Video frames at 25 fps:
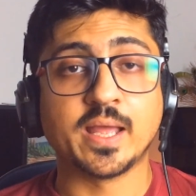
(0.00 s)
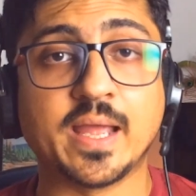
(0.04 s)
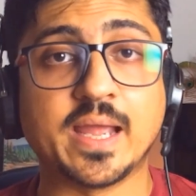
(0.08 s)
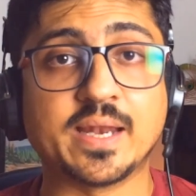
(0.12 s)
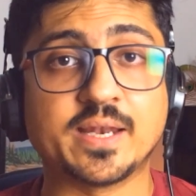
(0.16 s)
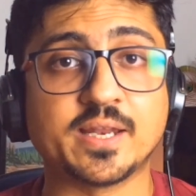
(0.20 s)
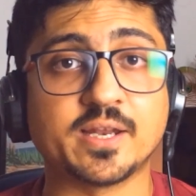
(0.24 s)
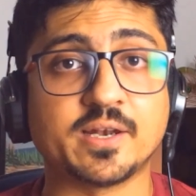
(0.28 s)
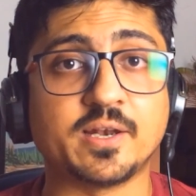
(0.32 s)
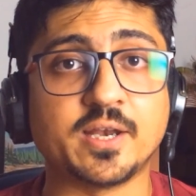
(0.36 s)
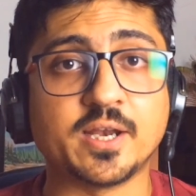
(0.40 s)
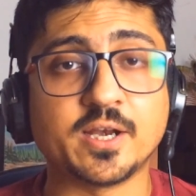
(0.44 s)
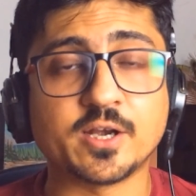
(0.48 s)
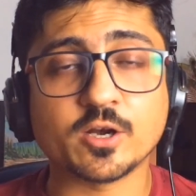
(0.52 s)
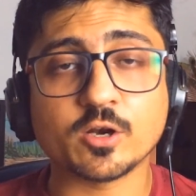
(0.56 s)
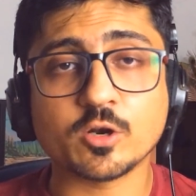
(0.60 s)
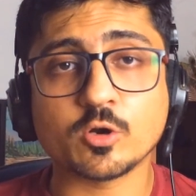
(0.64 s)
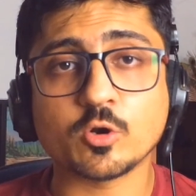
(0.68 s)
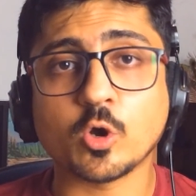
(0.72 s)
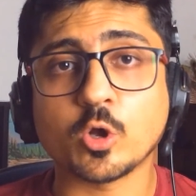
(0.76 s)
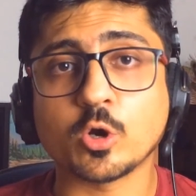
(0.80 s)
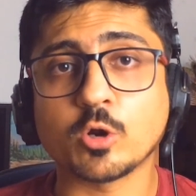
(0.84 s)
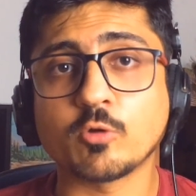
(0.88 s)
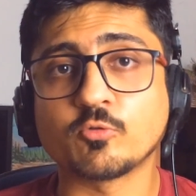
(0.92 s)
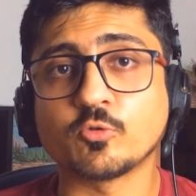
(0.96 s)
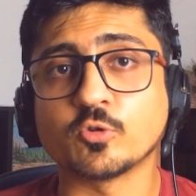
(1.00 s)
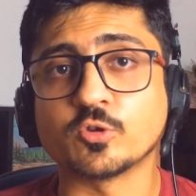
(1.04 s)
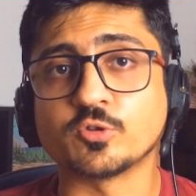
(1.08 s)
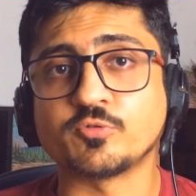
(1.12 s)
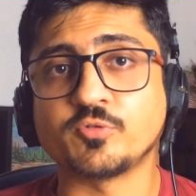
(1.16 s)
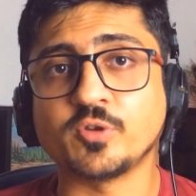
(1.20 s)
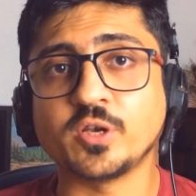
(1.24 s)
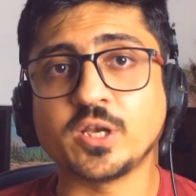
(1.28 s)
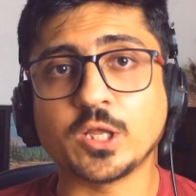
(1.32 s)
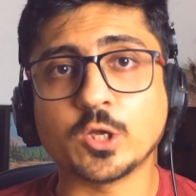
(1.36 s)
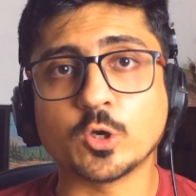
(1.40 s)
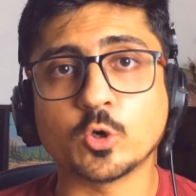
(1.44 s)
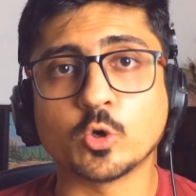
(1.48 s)
And then later on all of those
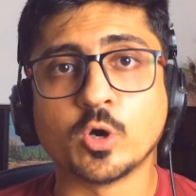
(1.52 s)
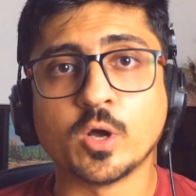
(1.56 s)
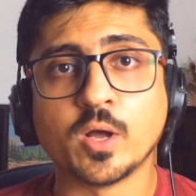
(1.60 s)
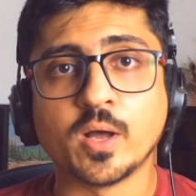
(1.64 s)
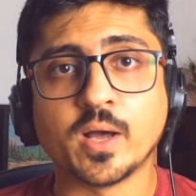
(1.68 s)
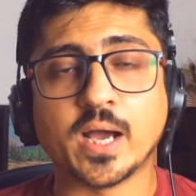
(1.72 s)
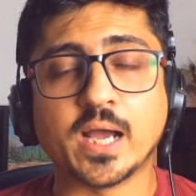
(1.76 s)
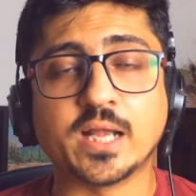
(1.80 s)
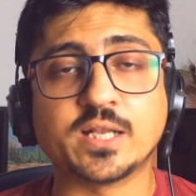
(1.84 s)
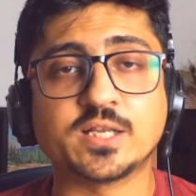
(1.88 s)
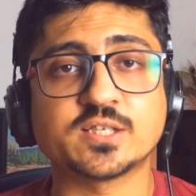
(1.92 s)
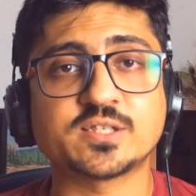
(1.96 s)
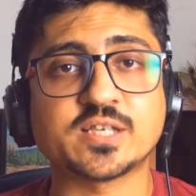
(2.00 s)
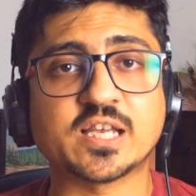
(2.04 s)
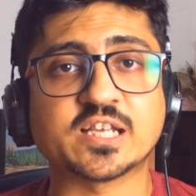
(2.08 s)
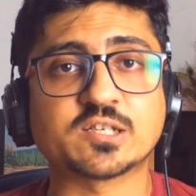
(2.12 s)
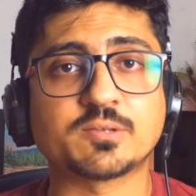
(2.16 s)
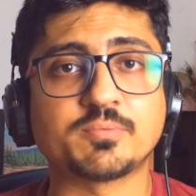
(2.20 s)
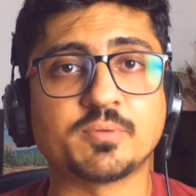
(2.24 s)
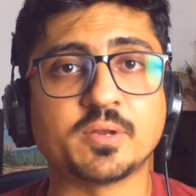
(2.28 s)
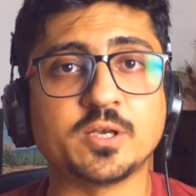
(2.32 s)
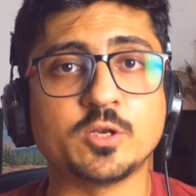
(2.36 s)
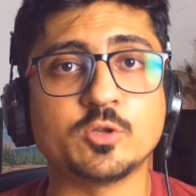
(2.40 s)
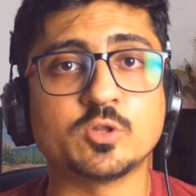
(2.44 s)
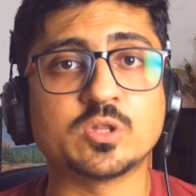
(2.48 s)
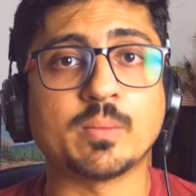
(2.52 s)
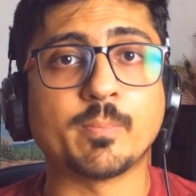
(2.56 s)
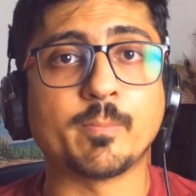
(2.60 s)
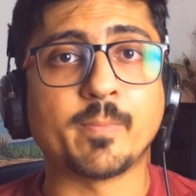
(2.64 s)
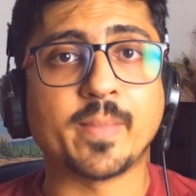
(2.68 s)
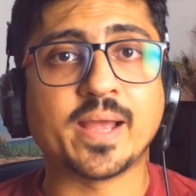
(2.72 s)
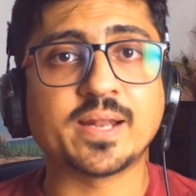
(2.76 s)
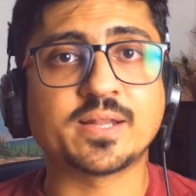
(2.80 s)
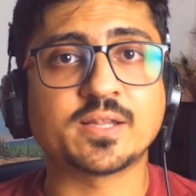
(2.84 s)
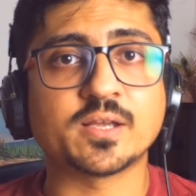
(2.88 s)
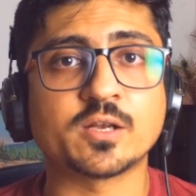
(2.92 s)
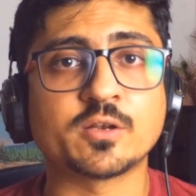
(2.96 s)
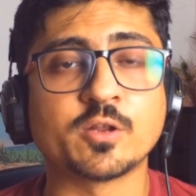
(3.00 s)
video, I just explained you the
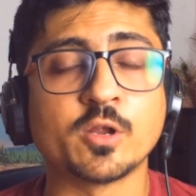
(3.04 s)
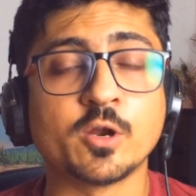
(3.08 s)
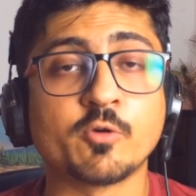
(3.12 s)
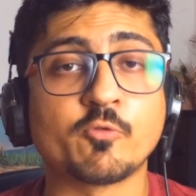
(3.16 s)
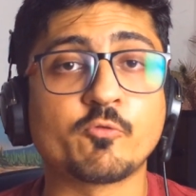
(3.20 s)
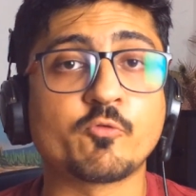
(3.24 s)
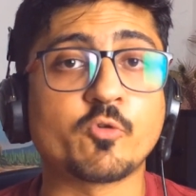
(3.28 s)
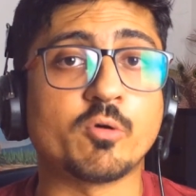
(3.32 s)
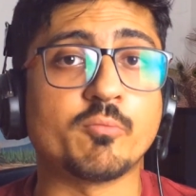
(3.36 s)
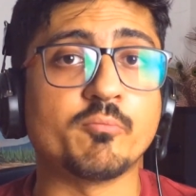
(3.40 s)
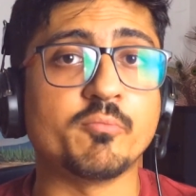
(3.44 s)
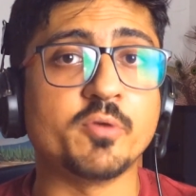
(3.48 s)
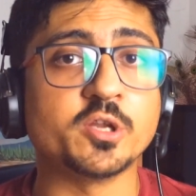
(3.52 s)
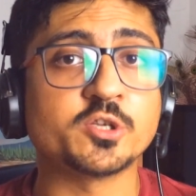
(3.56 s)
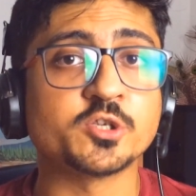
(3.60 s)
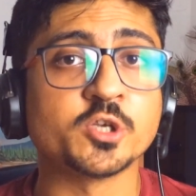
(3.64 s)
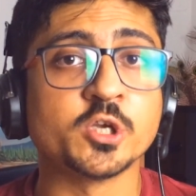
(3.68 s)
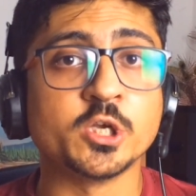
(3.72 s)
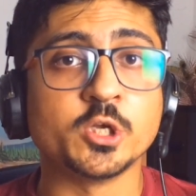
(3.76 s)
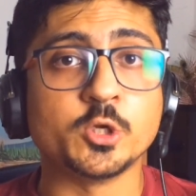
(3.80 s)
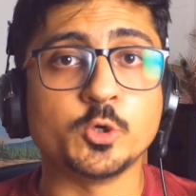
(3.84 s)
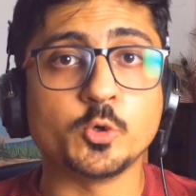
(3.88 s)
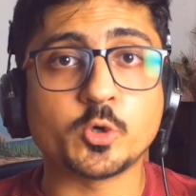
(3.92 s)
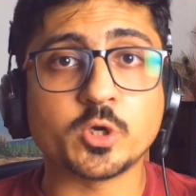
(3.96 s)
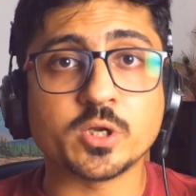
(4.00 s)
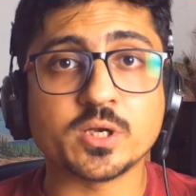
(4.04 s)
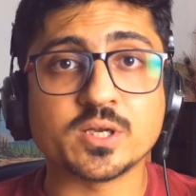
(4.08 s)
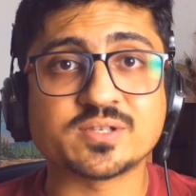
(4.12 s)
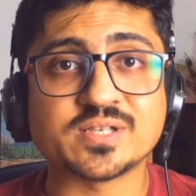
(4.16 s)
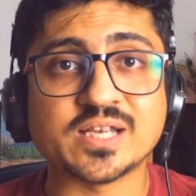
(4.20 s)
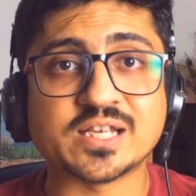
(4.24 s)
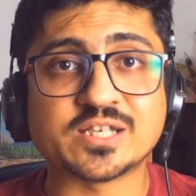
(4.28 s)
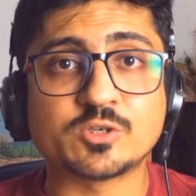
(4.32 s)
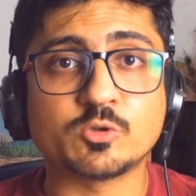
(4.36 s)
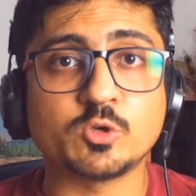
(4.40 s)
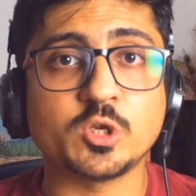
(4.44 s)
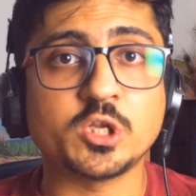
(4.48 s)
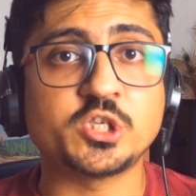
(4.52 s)
method from which you can just
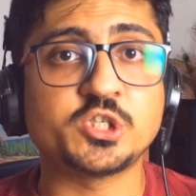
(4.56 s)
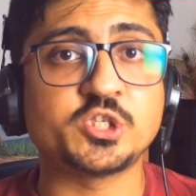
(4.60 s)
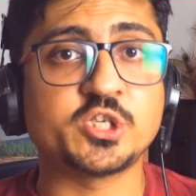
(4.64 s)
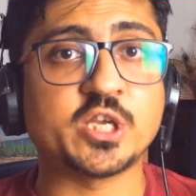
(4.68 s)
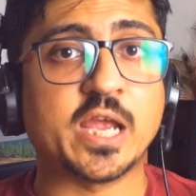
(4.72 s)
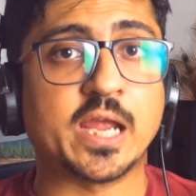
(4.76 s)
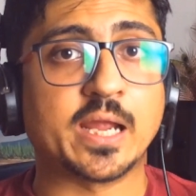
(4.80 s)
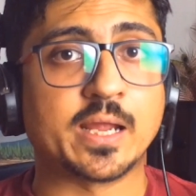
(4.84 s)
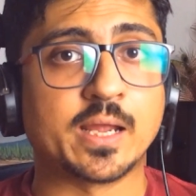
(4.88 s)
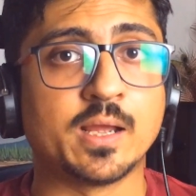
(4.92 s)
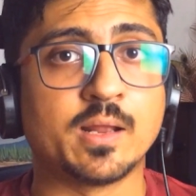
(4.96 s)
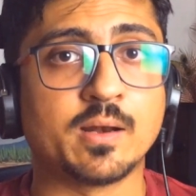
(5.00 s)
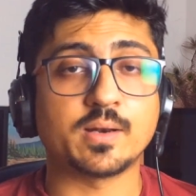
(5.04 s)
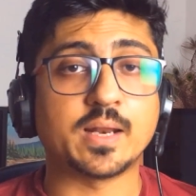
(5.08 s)
actually check.